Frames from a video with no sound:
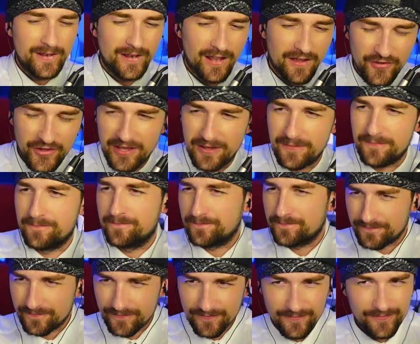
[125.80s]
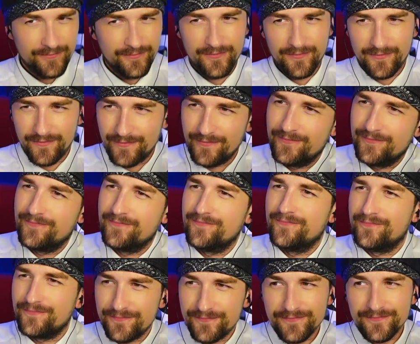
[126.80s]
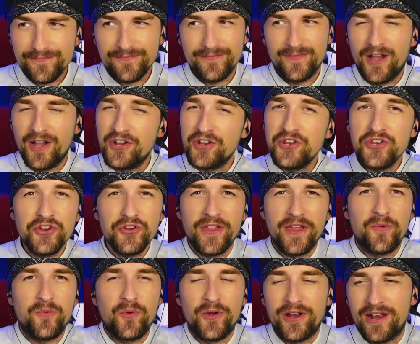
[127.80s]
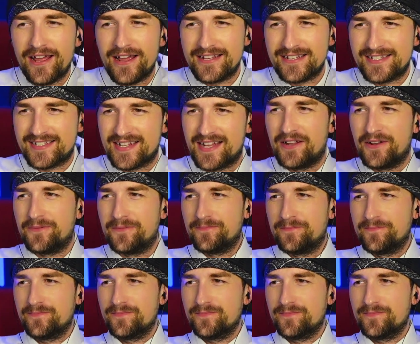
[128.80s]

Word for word: Love it. I knew they would let us down.